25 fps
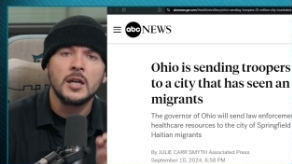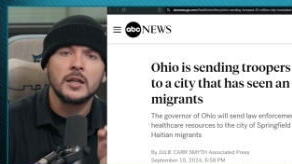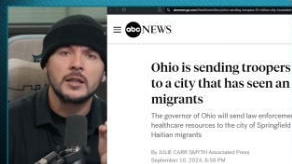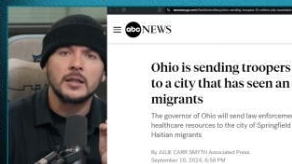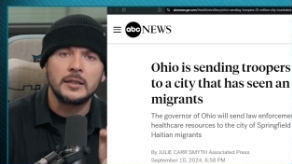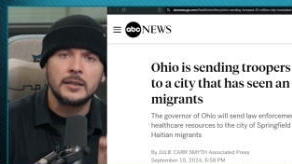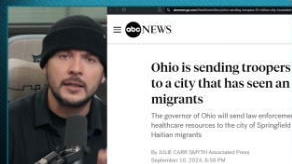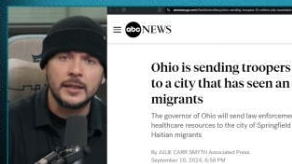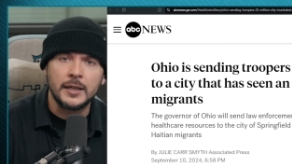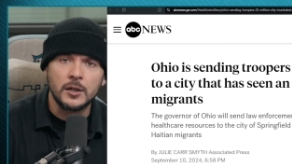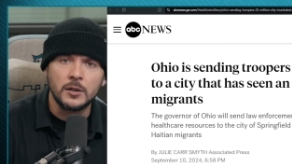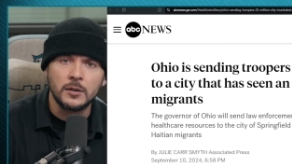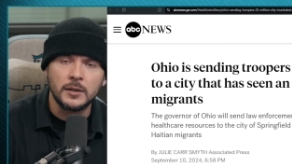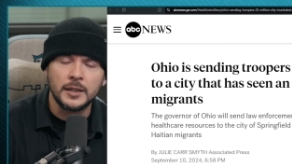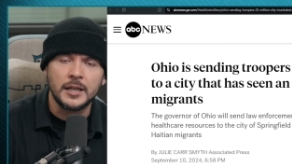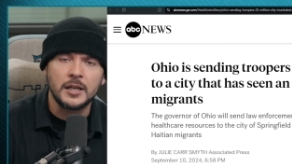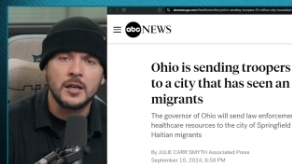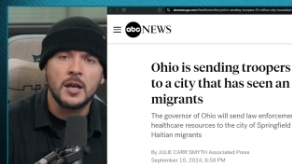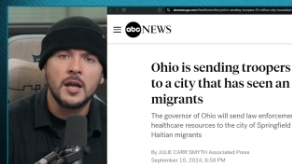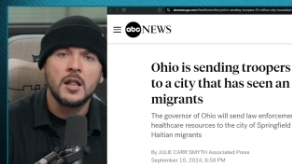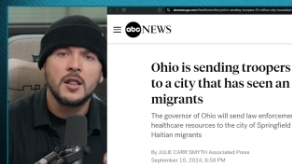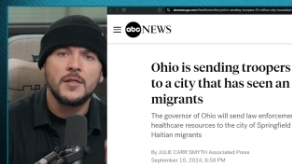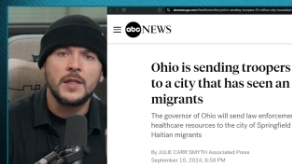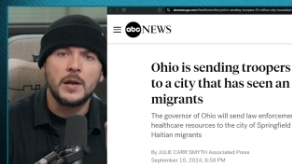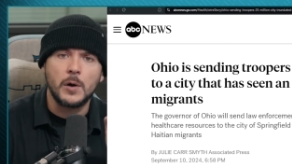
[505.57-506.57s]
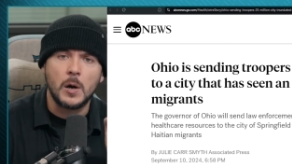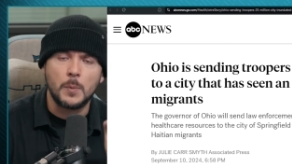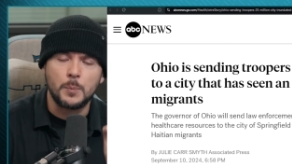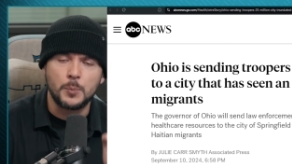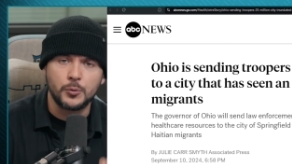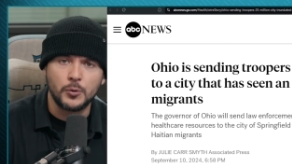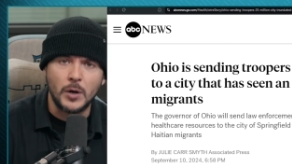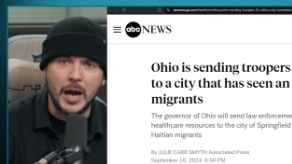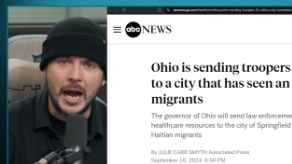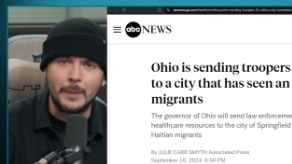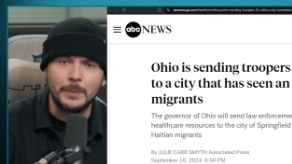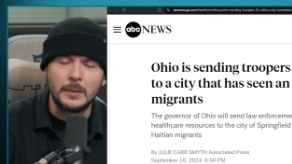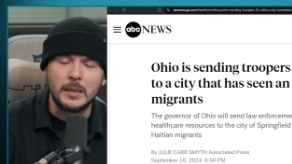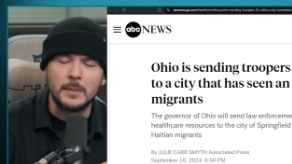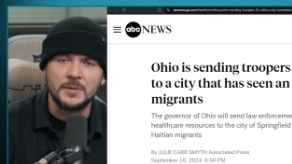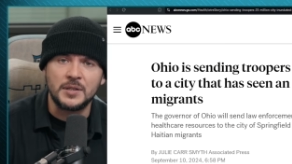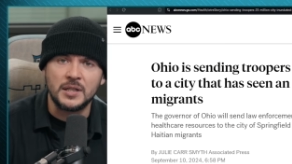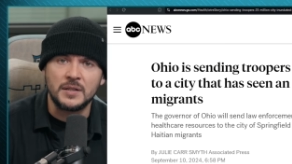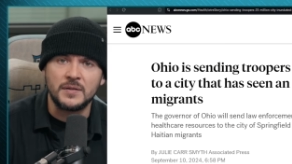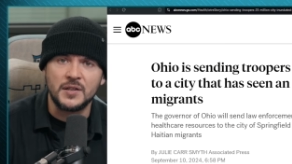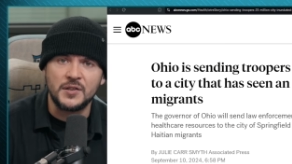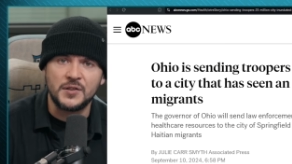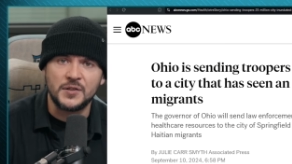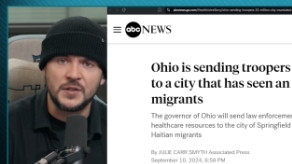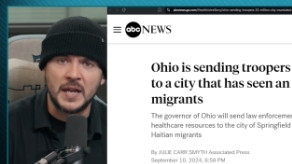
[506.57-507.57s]
Clearly, there are problems
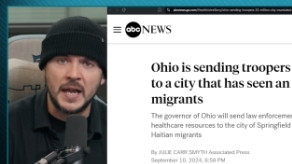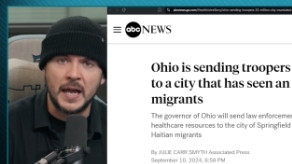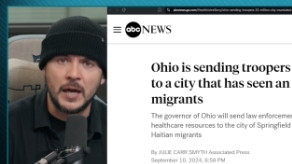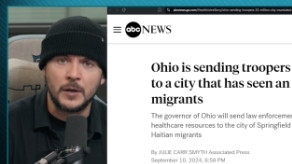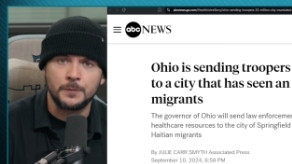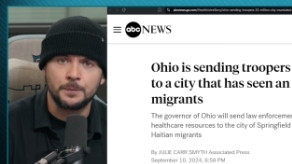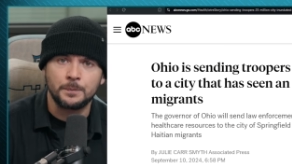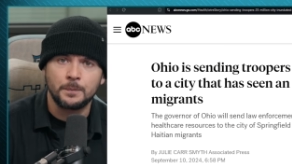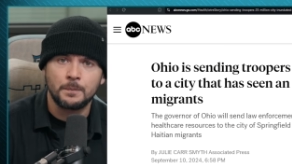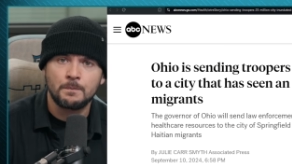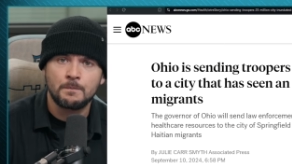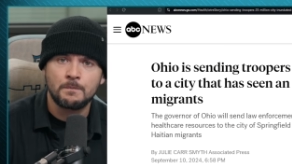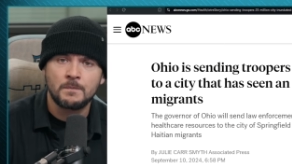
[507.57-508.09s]
in this town.